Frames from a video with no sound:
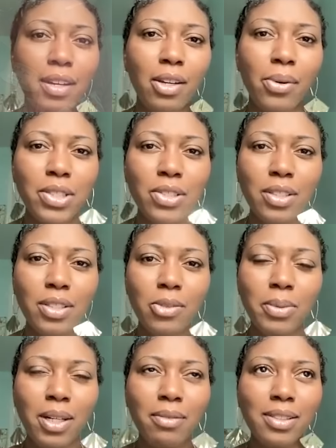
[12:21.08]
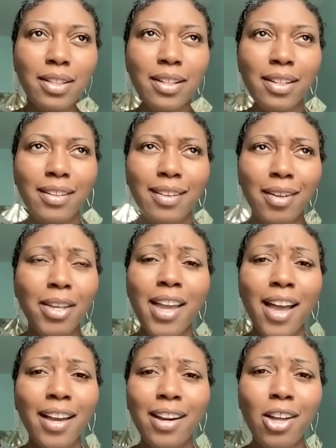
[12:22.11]
any questions, but I was like, oh,
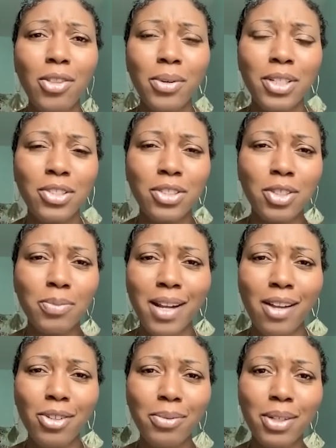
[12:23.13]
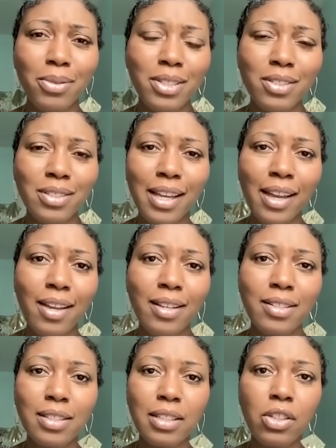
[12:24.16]
yeah, I got all the questions, but I don't know what questions to
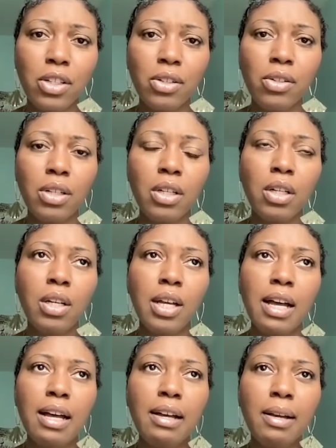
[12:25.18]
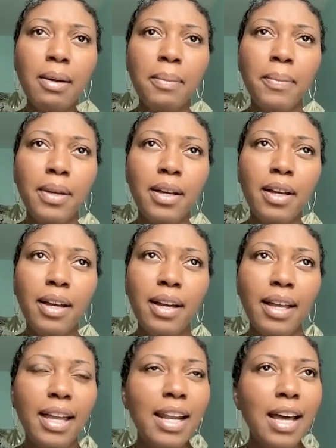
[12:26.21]
ask, you know. Um,
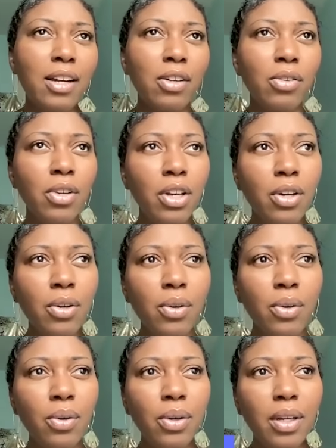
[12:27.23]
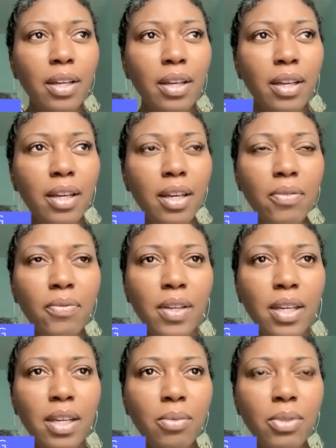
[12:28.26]
and I don't know if
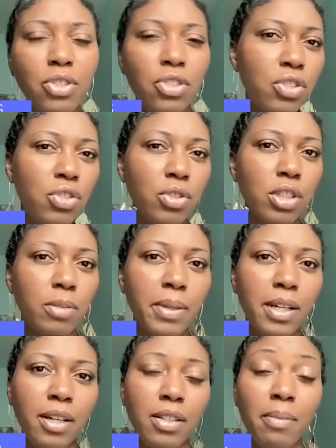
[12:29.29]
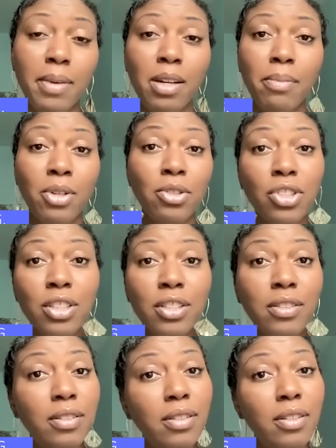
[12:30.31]
he was just struck by the amount of
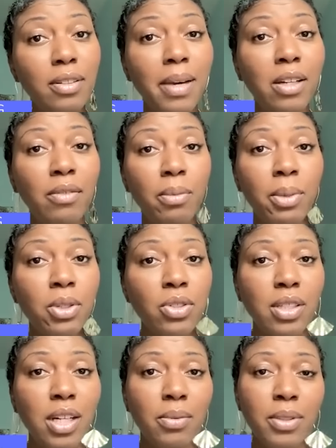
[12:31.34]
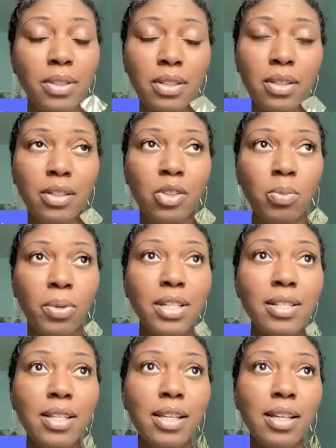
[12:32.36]
emotion, amount of emotion that I was uh,
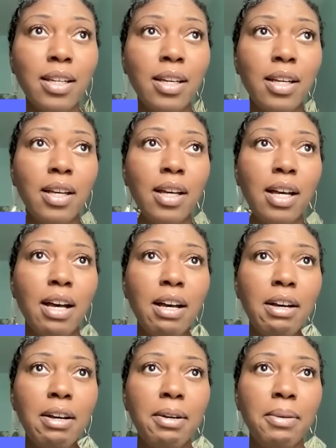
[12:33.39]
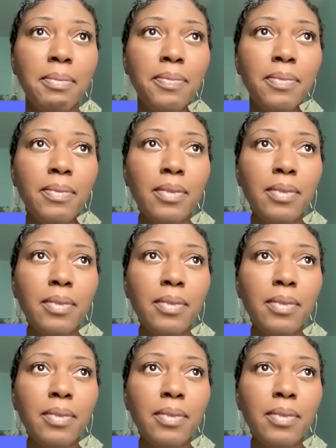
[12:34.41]
expressing. Um,